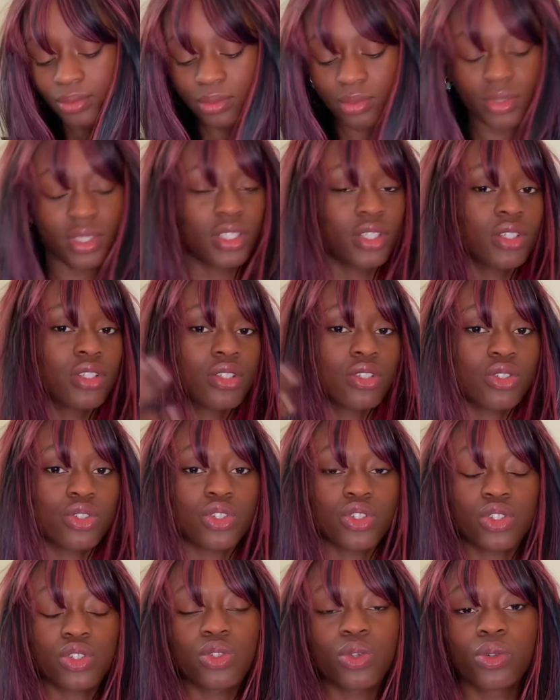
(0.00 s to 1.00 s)
it is
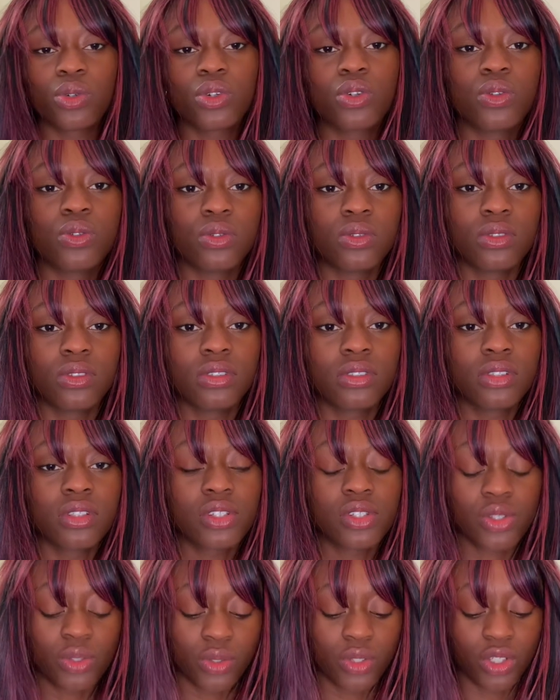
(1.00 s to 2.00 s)
just so cool,
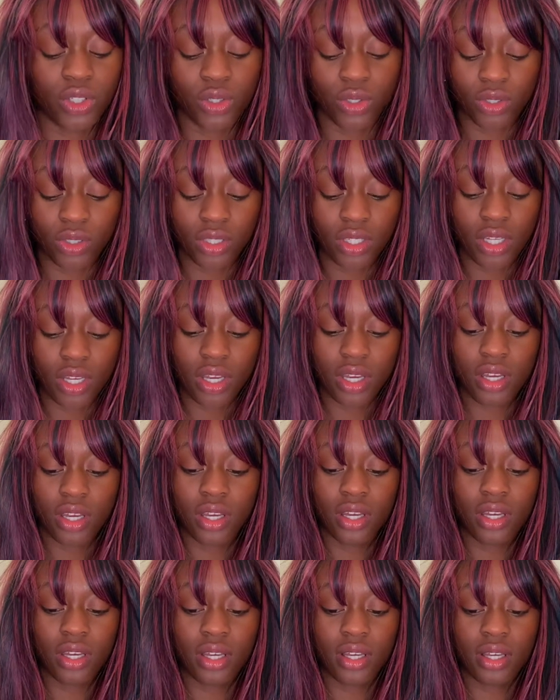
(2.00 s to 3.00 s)
so cute.
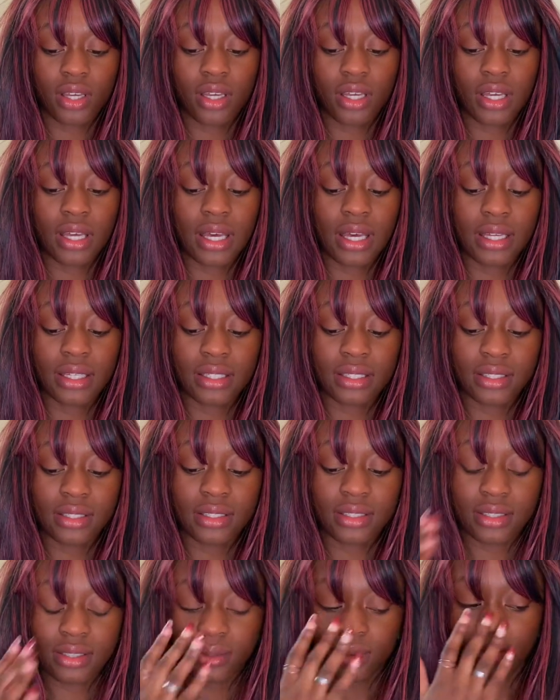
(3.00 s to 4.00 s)
And
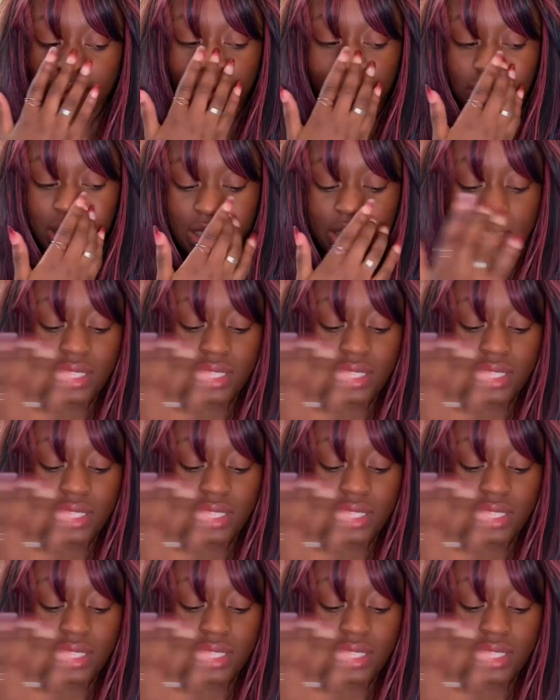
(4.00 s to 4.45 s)
it's